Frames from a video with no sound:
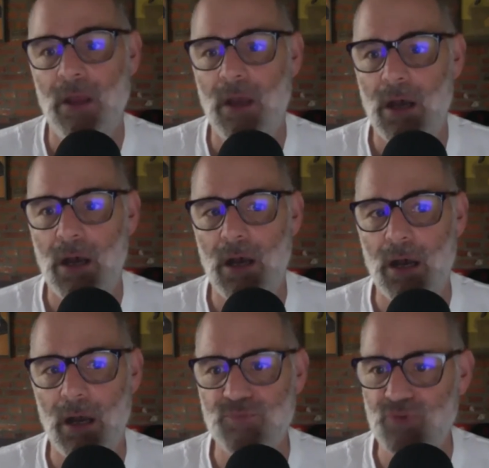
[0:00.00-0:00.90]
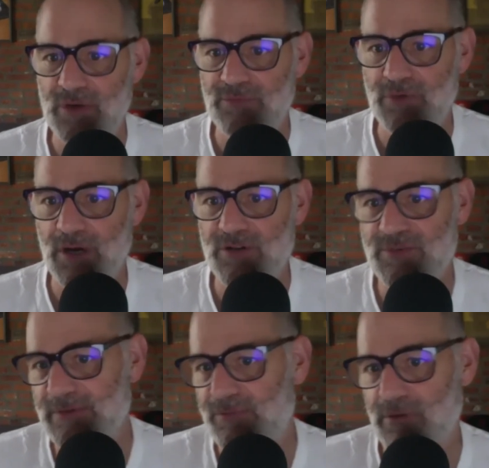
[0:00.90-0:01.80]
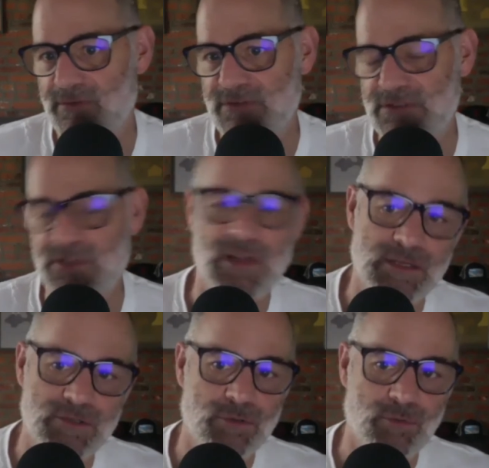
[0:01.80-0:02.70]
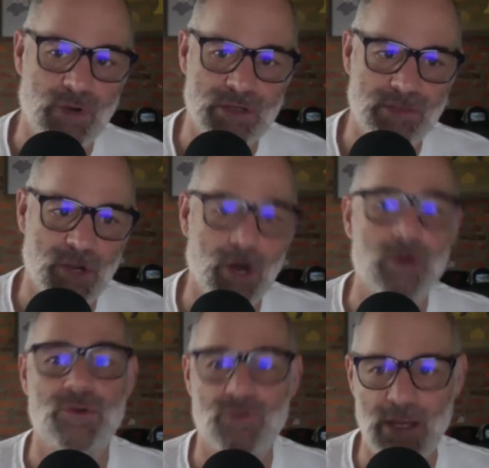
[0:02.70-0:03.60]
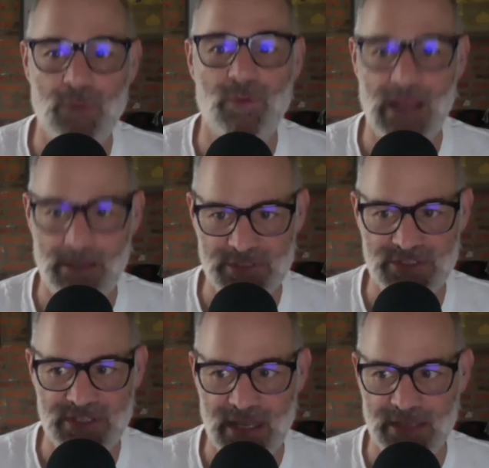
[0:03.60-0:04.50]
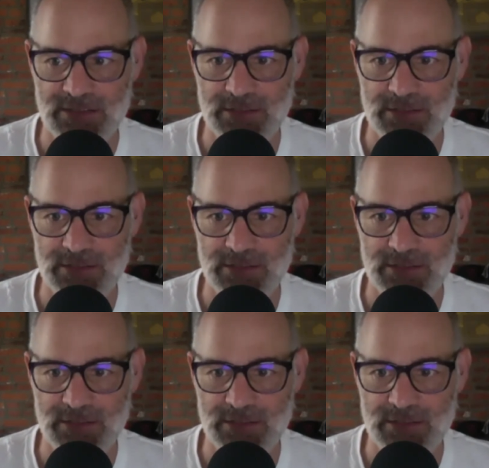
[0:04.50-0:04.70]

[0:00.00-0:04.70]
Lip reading: 24 hours before the visit, I do a welcome call. Great. What happens next?